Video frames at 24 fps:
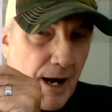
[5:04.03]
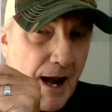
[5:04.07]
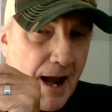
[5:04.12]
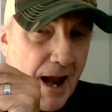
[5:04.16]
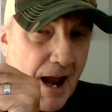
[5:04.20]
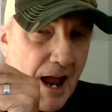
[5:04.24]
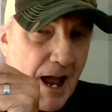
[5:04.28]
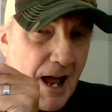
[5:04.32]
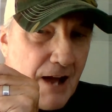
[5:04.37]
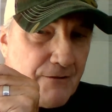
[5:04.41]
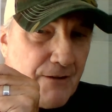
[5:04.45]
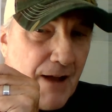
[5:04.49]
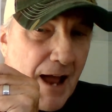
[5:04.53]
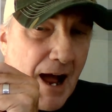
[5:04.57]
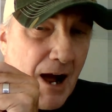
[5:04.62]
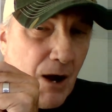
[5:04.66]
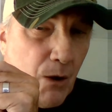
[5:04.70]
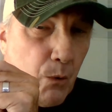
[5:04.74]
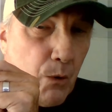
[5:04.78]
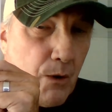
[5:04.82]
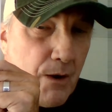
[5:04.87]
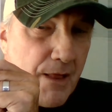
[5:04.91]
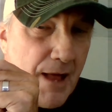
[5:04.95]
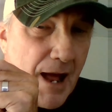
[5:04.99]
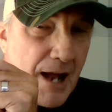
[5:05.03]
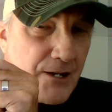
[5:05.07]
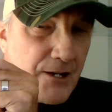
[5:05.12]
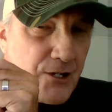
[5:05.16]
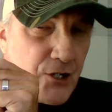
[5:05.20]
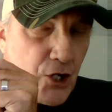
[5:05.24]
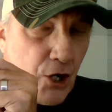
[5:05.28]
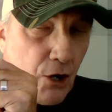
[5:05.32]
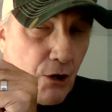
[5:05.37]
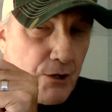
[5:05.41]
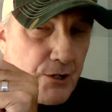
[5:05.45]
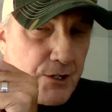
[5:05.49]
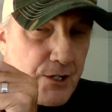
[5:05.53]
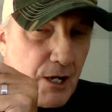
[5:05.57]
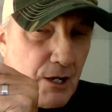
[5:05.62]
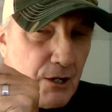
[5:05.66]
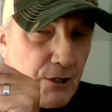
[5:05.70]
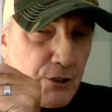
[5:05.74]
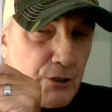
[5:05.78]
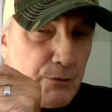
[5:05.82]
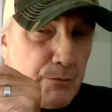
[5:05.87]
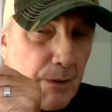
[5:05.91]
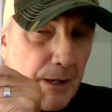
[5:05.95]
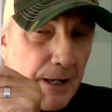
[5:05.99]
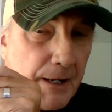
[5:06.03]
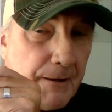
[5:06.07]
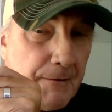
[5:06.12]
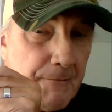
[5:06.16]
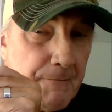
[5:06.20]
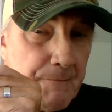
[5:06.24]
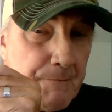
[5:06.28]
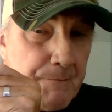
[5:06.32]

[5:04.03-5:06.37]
I have out where that chart tells me.